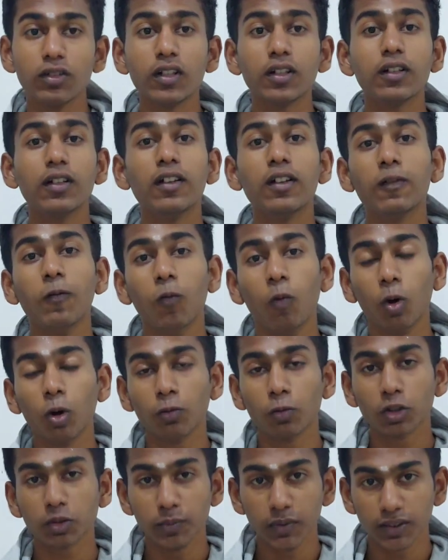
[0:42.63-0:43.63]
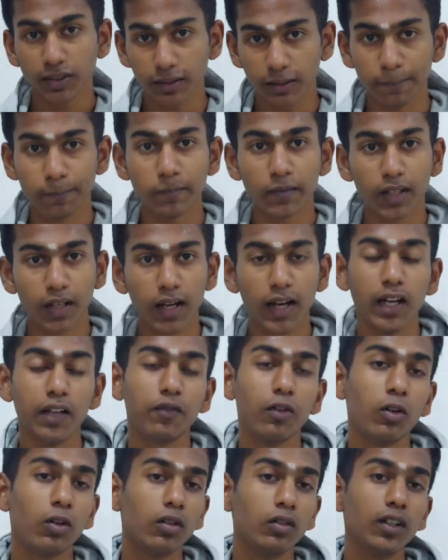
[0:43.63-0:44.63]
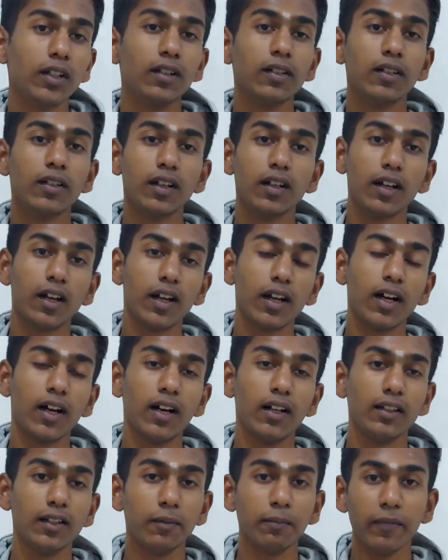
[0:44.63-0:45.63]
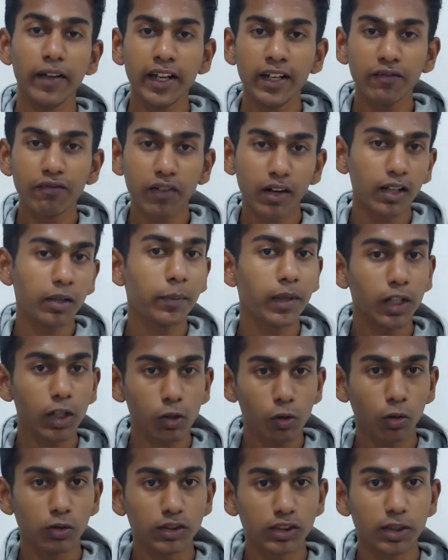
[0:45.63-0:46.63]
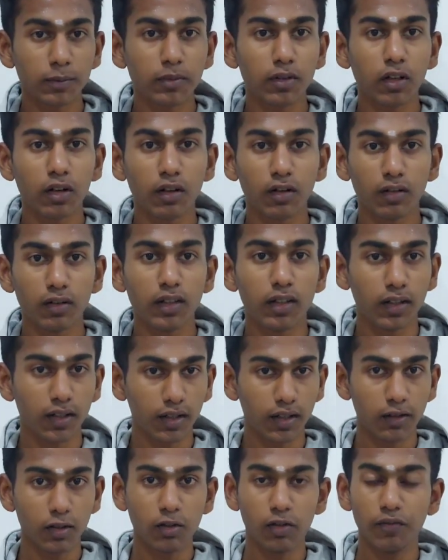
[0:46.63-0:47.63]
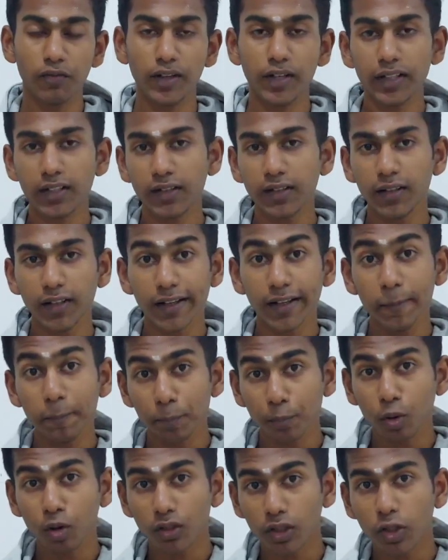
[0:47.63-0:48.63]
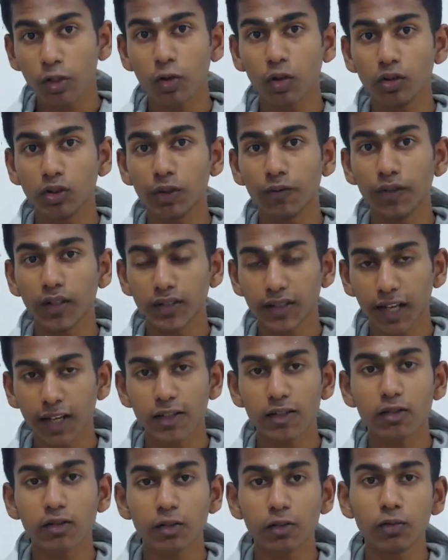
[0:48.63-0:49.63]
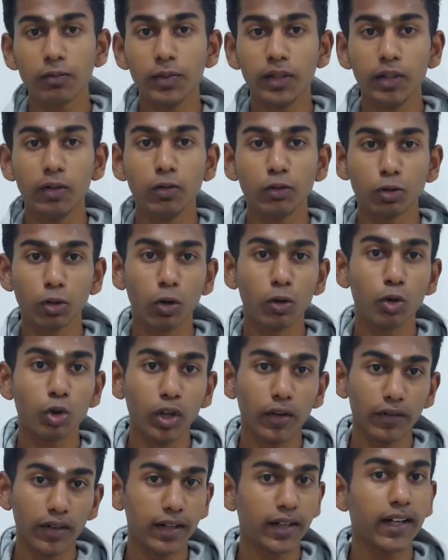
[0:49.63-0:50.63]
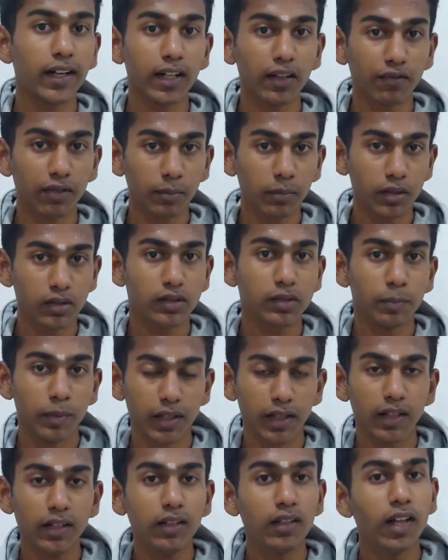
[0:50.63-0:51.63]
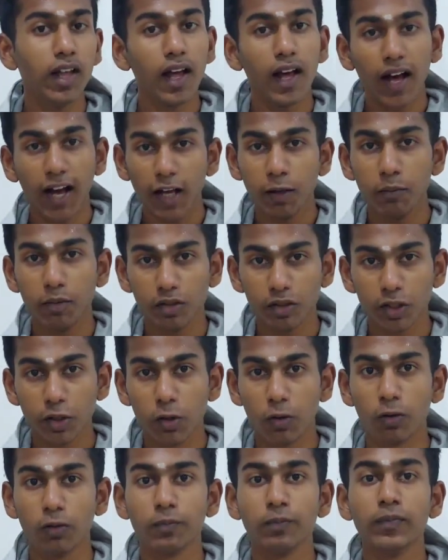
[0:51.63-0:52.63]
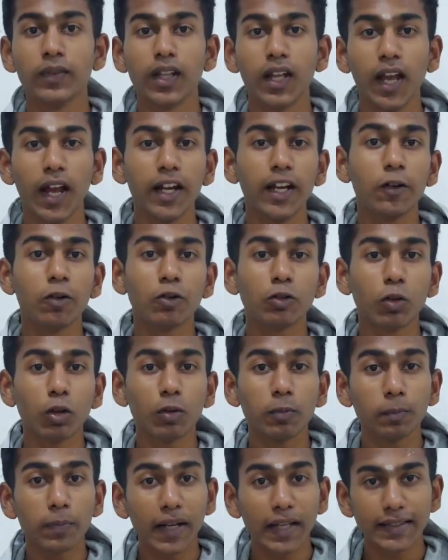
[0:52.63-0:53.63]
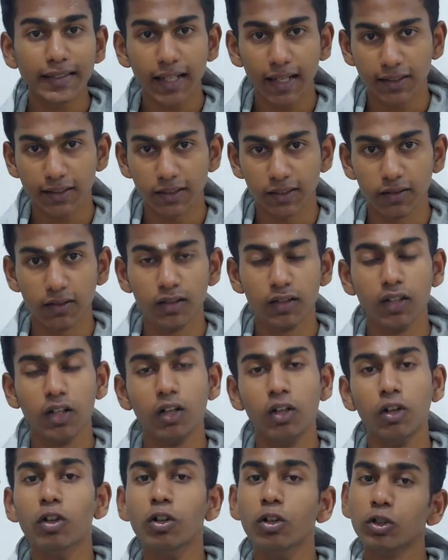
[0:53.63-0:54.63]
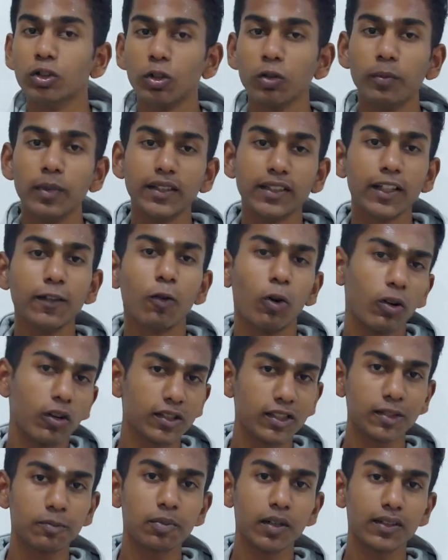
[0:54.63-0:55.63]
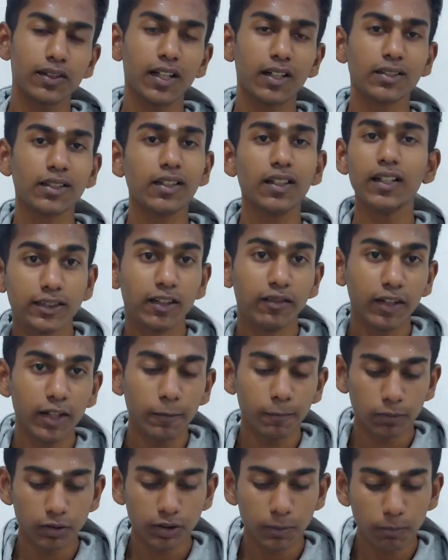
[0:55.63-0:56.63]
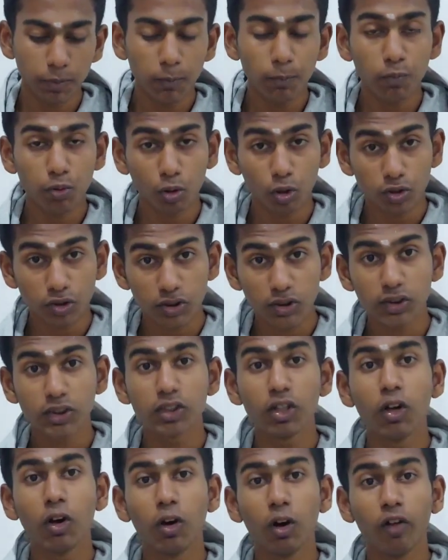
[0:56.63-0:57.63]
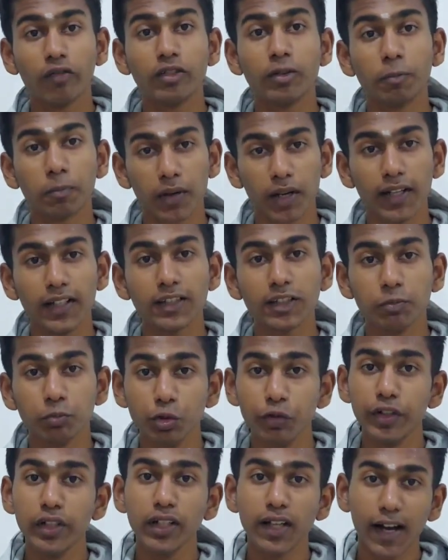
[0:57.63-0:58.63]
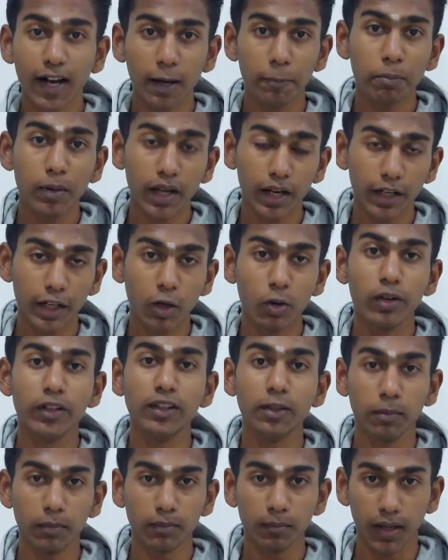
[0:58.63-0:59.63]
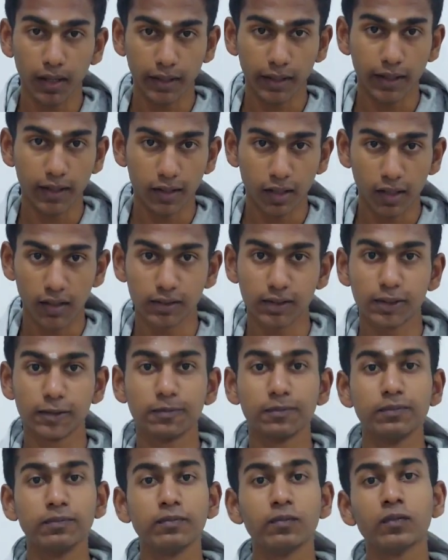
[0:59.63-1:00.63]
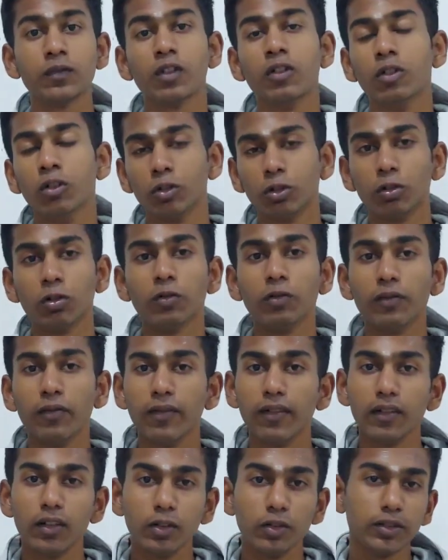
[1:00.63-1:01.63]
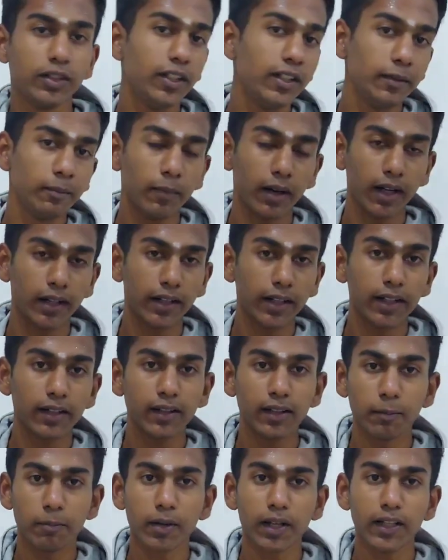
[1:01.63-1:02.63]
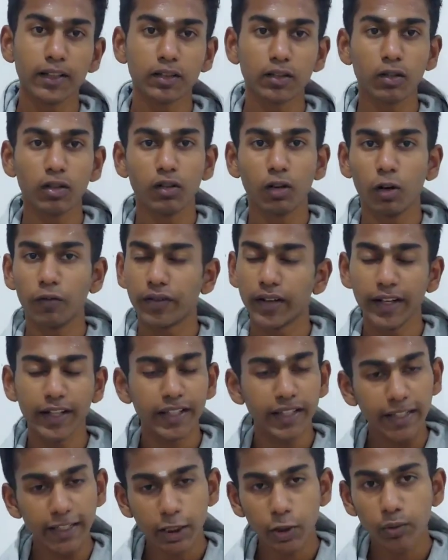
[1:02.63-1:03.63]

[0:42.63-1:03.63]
that what was missing, and I found out that the main fundamental concept, very important concept which has to be taught to every trader from this beginning, I missed it out, and it was called price action. So basically, what is this price action? It's a very simple process of the price moving up and down in the market house. So you see, in market, the price of any